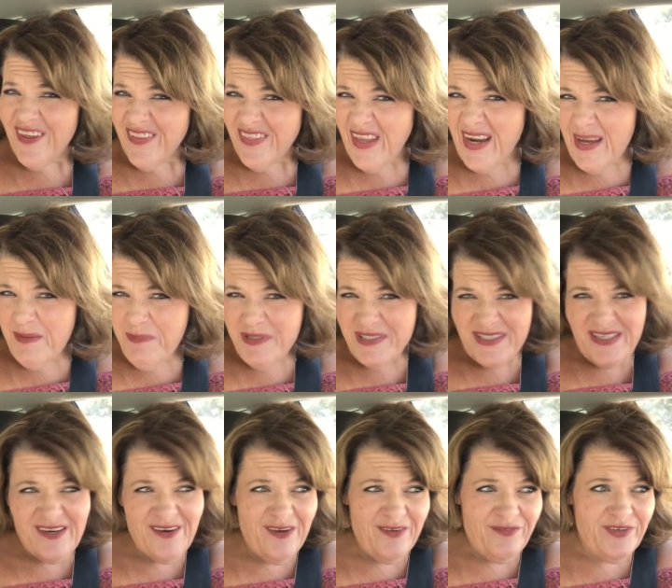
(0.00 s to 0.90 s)
think that happens
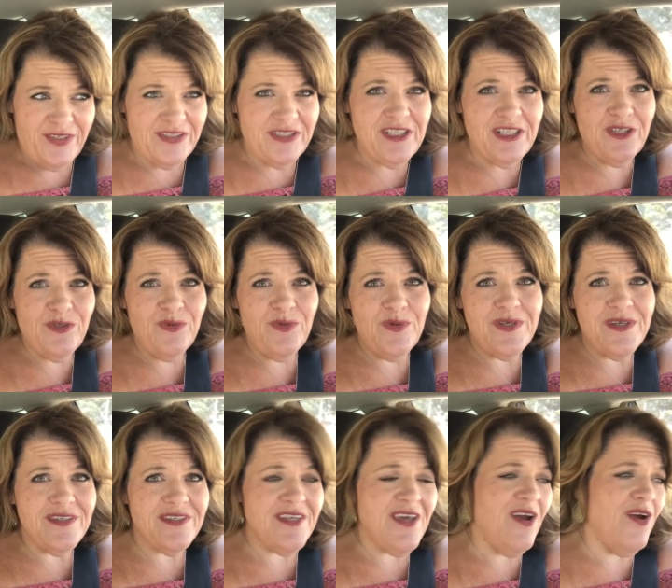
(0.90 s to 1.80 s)
that often, to you?
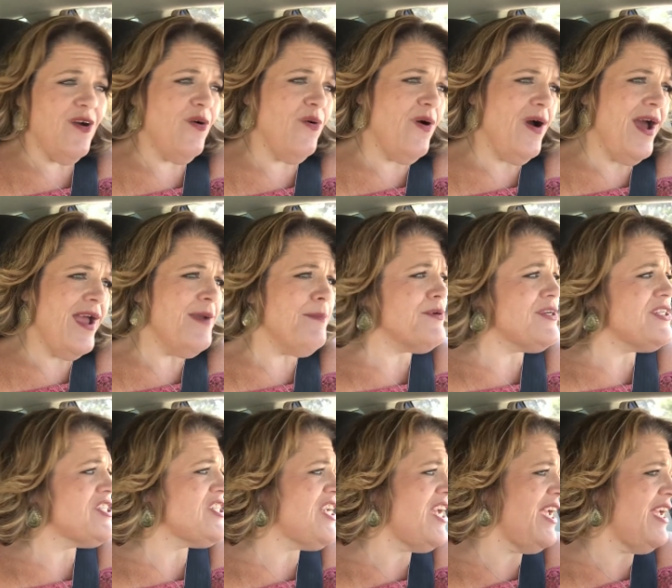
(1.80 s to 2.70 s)
So I
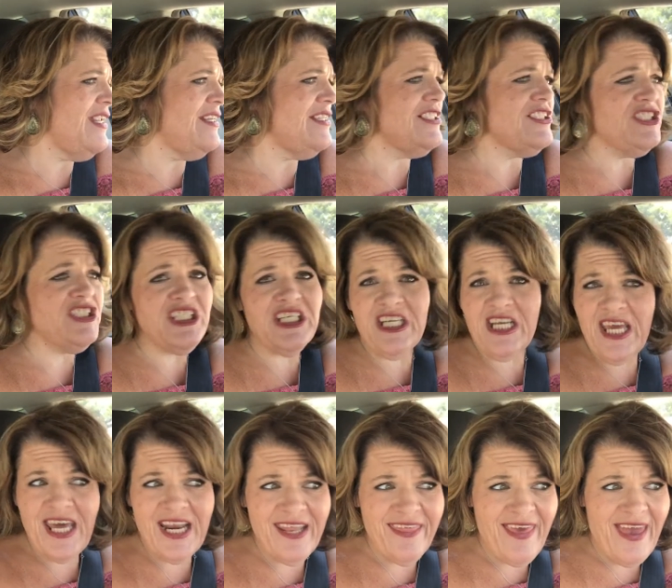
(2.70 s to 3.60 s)
appreciate the
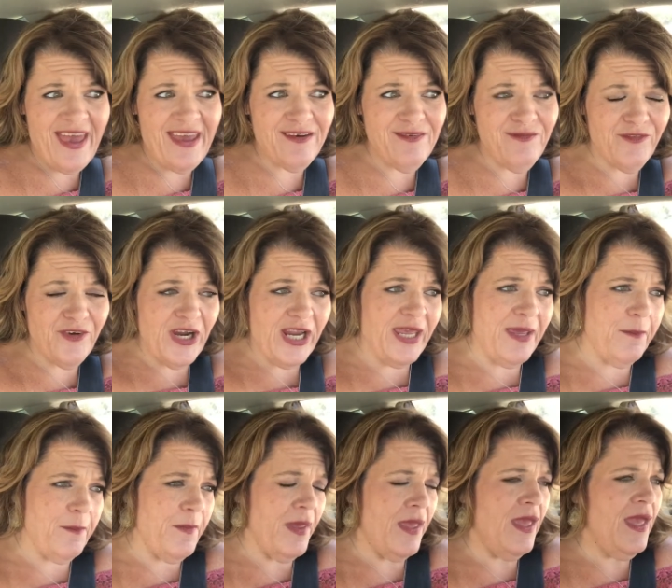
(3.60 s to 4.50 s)
shit out of that for him.